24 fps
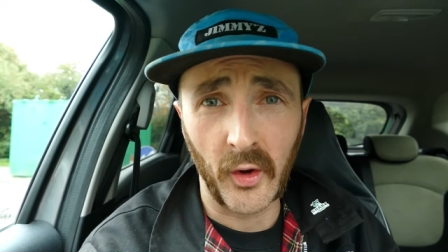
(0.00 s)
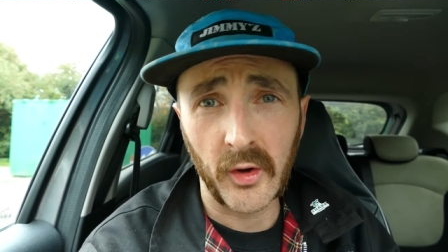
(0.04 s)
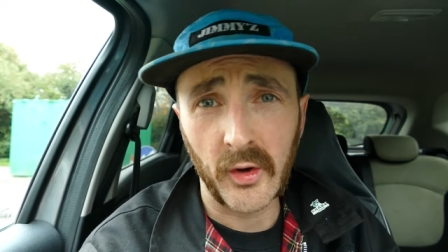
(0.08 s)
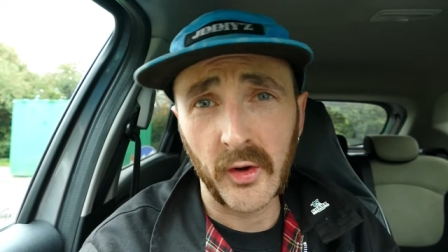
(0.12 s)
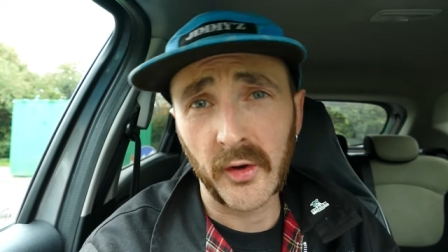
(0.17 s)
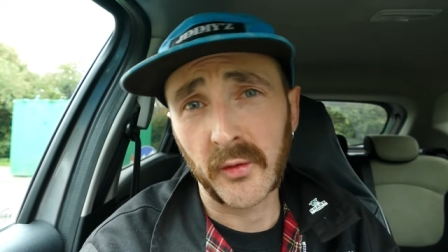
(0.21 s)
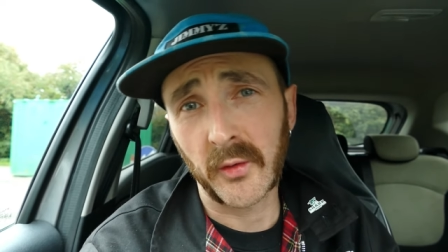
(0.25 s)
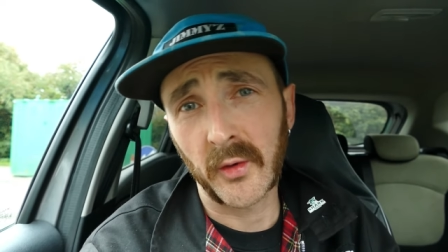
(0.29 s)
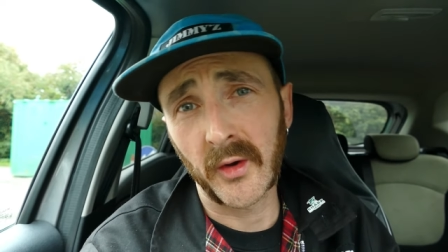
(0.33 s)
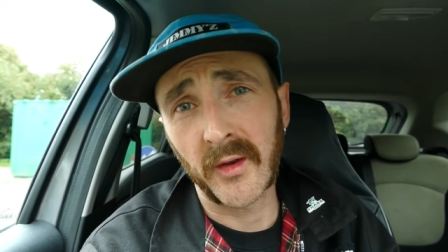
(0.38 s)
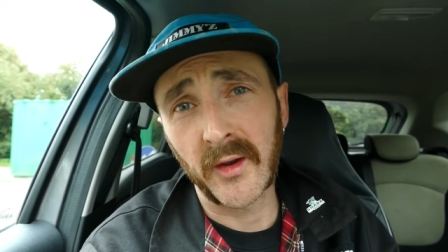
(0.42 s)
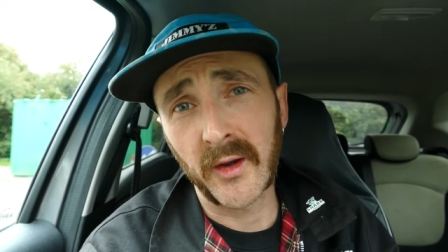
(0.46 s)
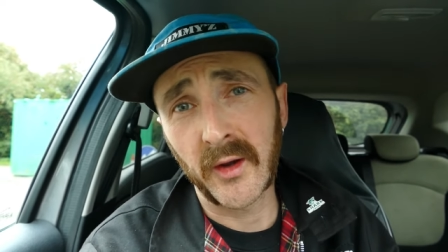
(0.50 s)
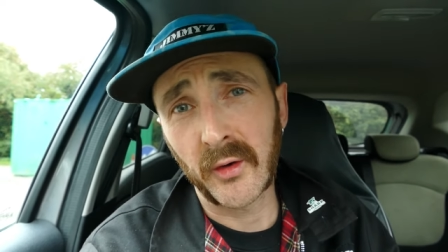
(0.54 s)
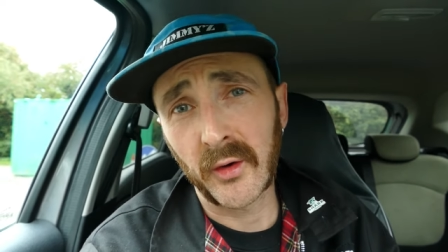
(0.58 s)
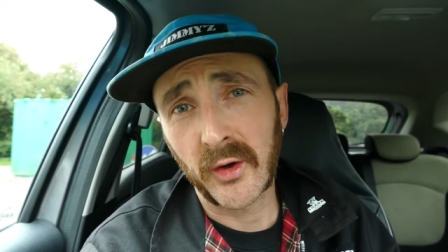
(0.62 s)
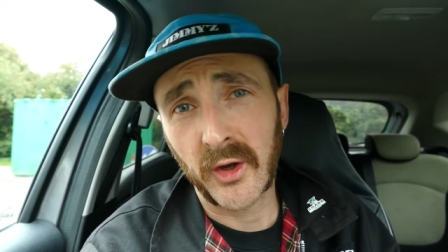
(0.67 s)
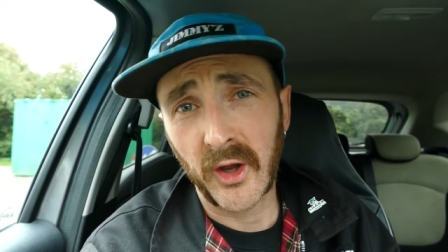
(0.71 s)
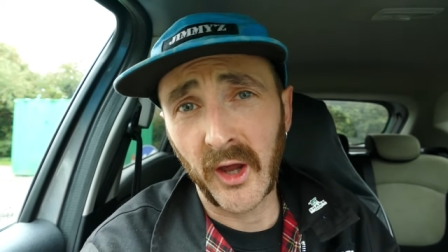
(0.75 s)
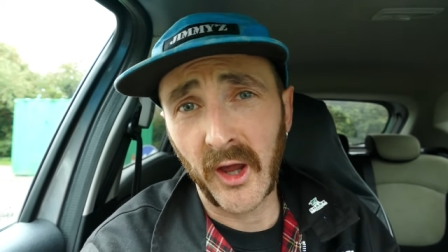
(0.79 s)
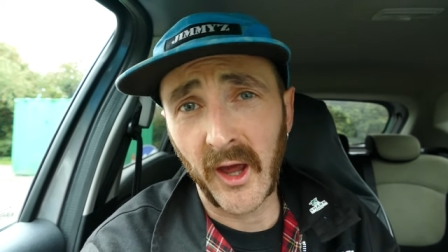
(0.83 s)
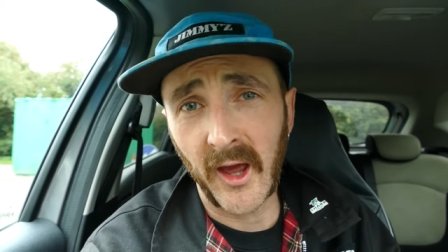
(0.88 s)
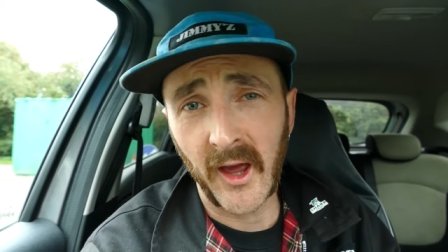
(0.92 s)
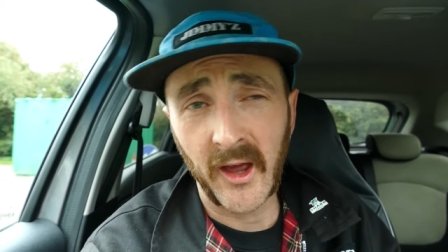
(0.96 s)
because we're in the
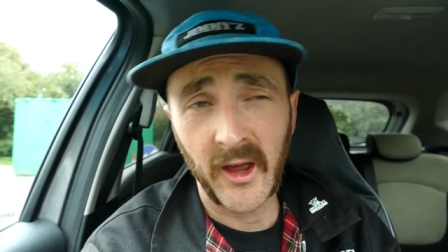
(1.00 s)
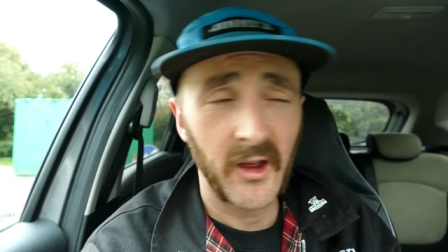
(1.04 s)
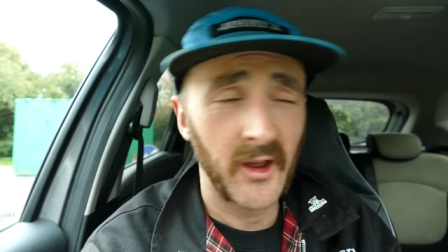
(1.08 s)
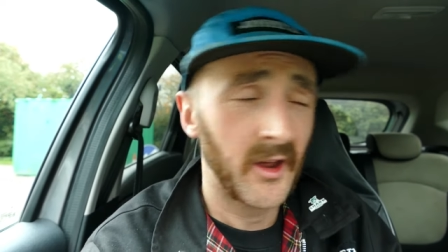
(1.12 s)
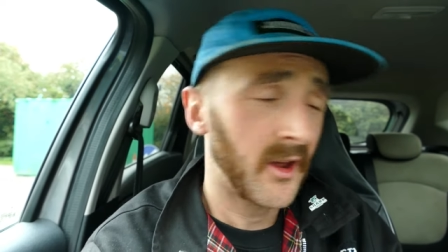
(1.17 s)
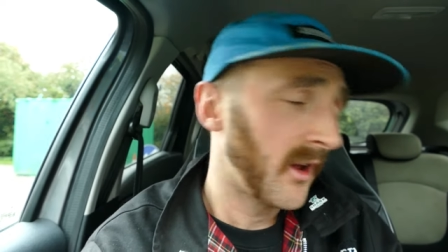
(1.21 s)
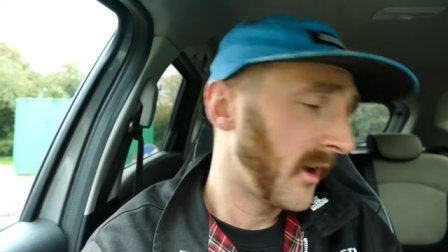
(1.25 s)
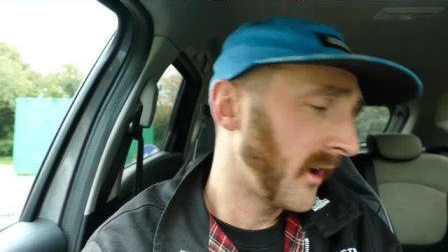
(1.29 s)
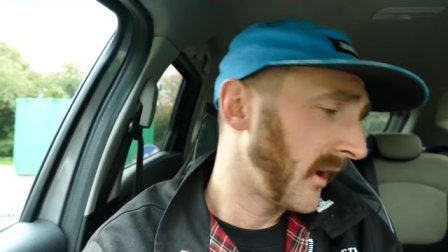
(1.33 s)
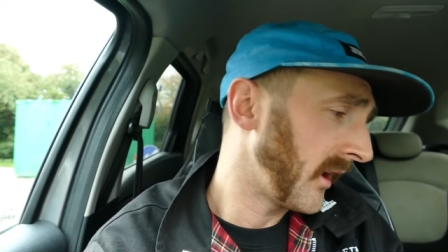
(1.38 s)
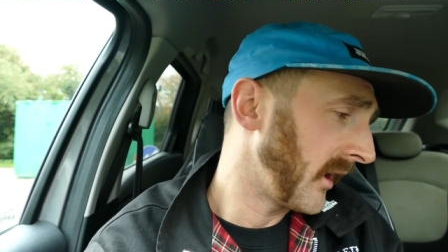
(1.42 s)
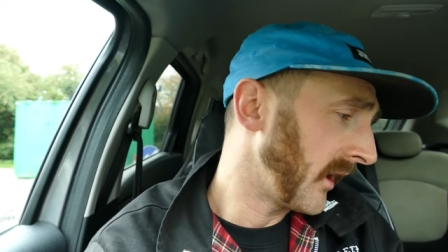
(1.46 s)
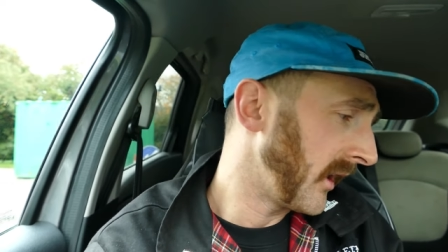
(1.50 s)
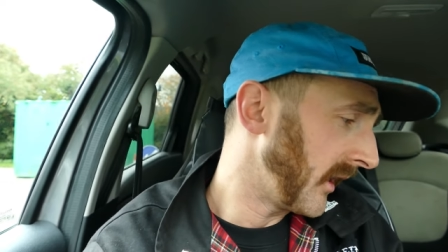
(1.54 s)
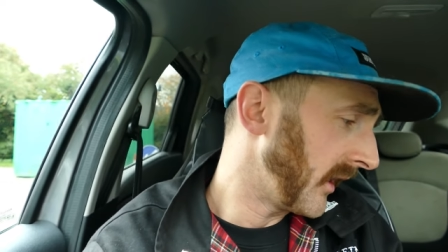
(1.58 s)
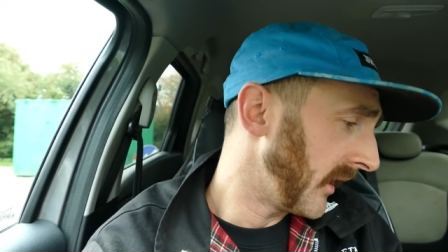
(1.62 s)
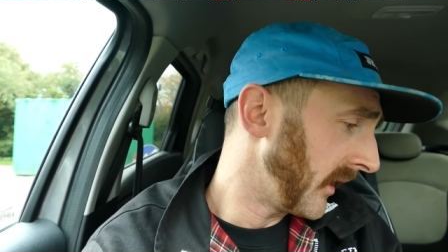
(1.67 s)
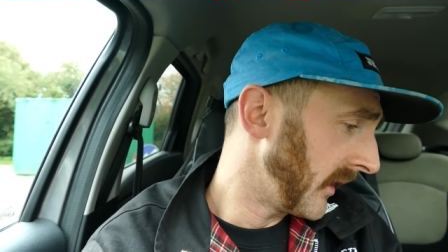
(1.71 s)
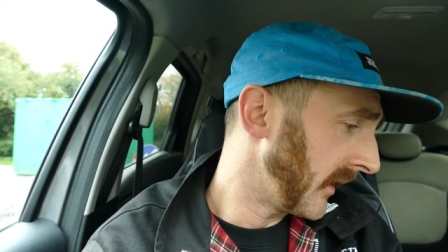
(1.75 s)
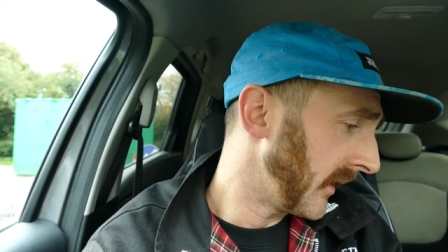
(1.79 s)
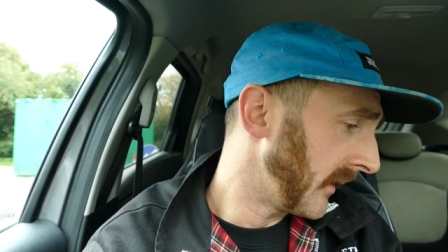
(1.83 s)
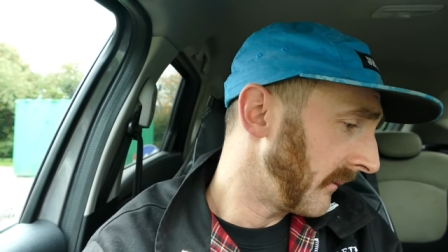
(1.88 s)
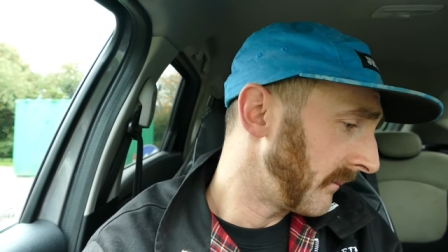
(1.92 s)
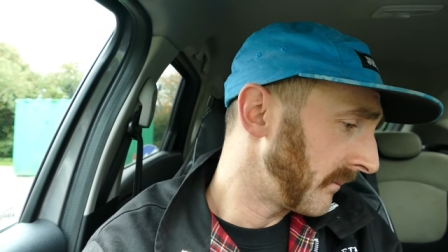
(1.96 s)
UK.
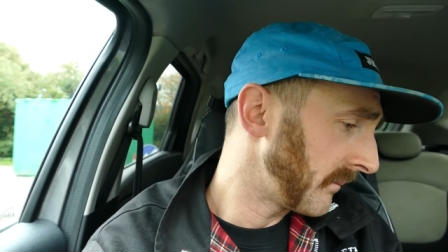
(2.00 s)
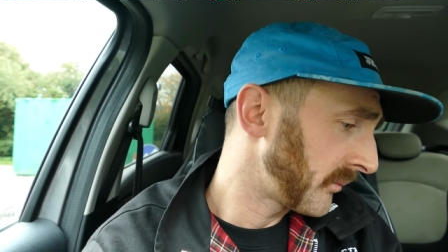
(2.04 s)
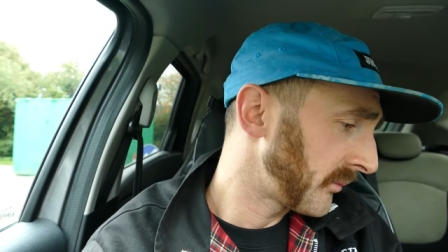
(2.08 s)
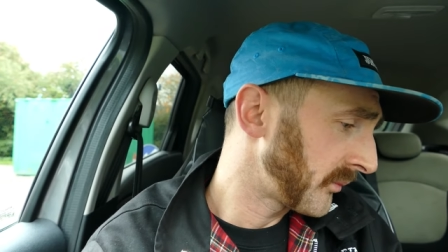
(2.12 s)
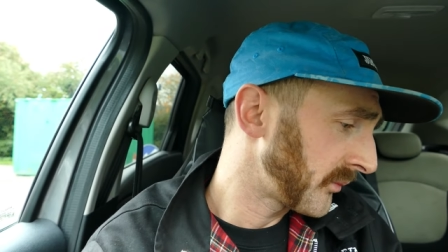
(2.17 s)
Um,